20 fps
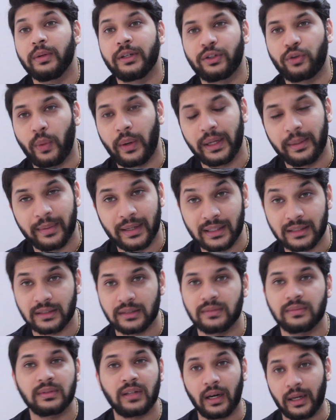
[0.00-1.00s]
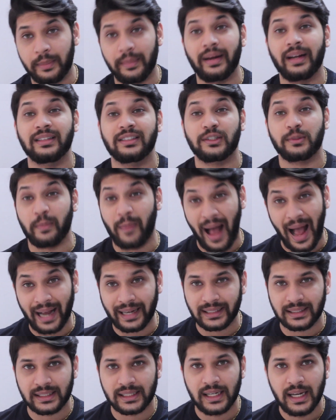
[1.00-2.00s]
20 minutes, 30 minutes
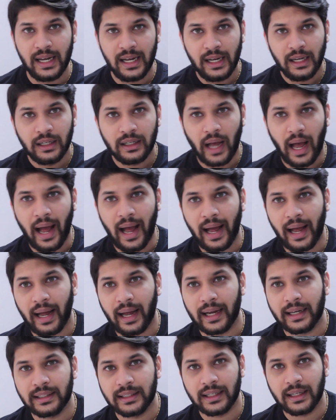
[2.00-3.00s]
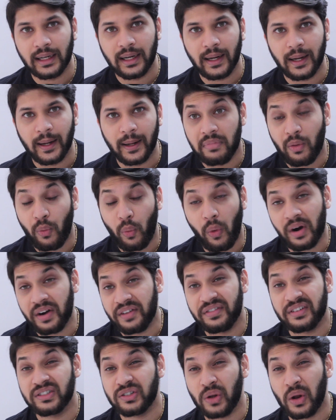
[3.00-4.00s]
max. And what if
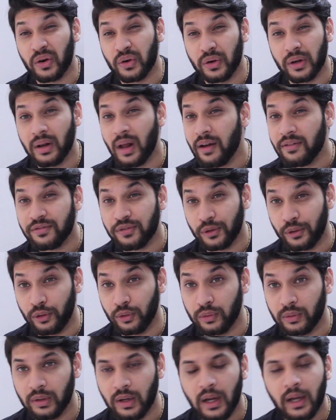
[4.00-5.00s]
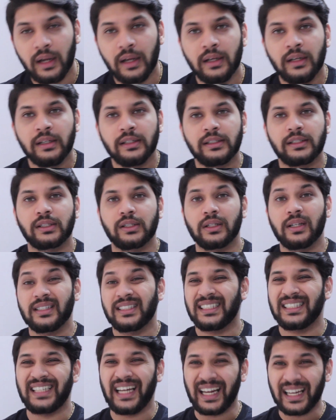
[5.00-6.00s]
it's not good enough for you? So the
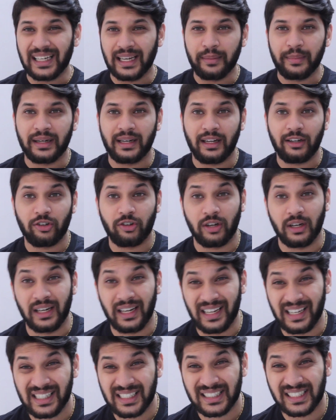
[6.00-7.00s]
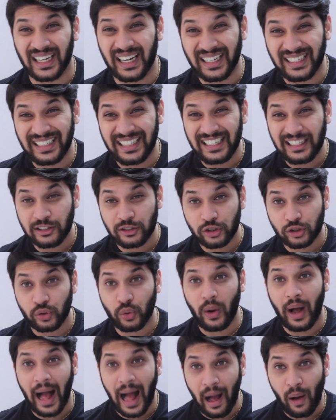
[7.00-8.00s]
second limitation is it needs to
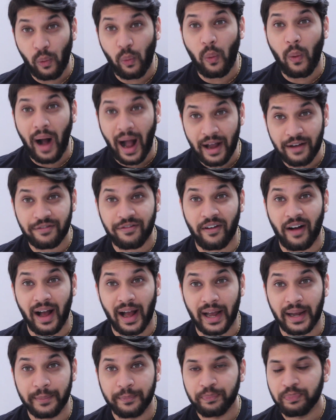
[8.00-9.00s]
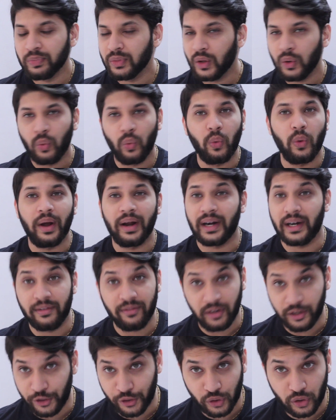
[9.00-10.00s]
have Wi-Fi wherever
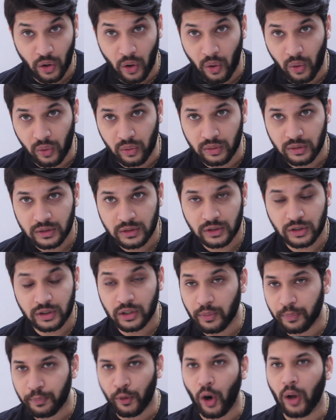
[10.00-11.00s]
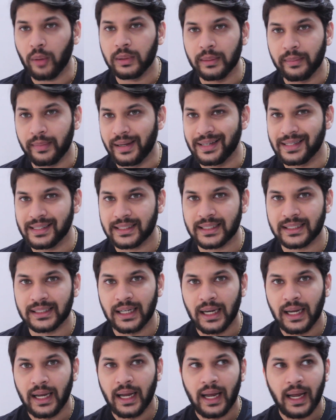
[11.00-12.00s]
you go. So the problem is
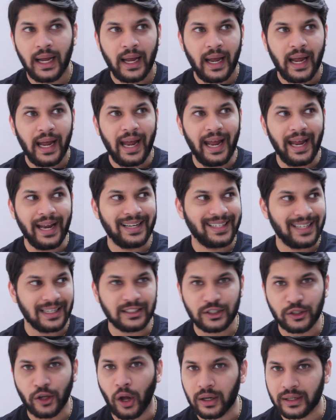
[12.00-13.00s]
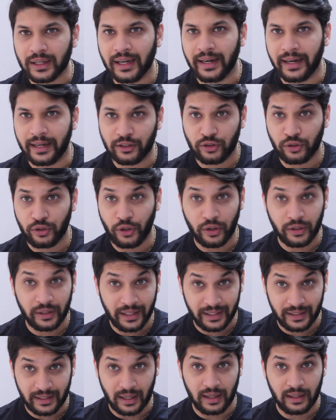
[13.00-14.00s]
it does not connect to your
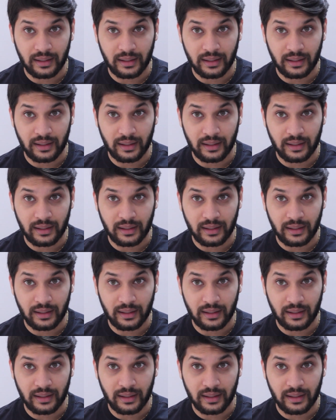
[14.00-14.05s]
data,